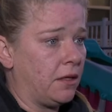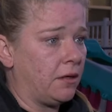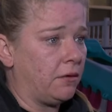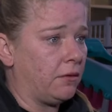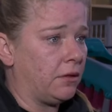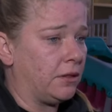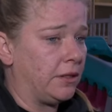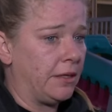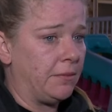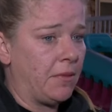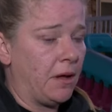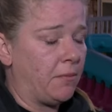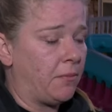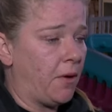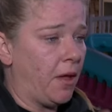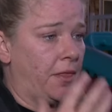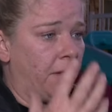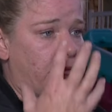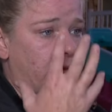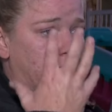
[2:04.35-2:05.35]
Literally, my
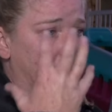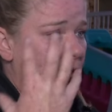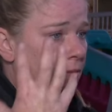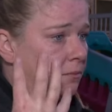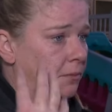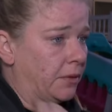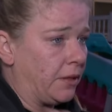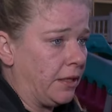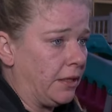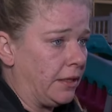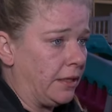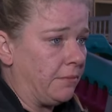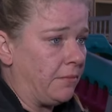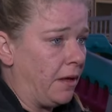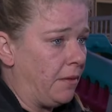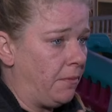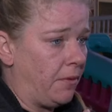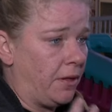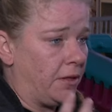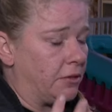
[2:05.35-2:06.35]
brother was completely.
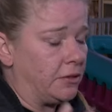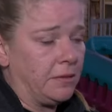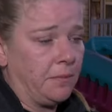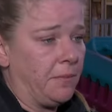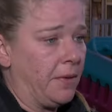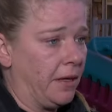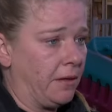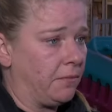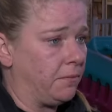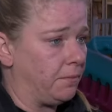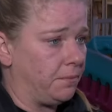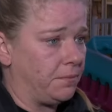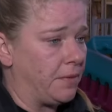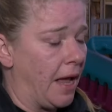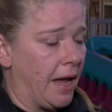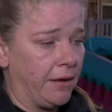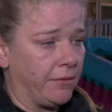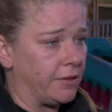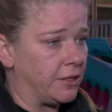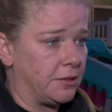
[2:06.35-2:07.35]
My brother's a big
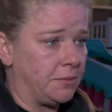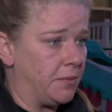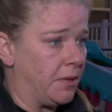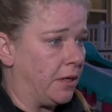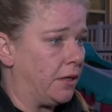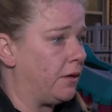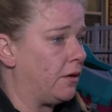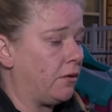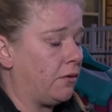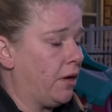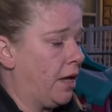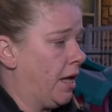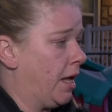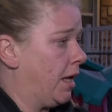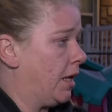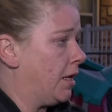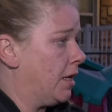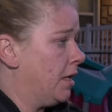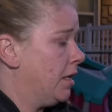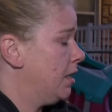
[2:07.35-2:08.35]
Irishman,
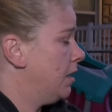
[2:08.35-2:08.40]
okay?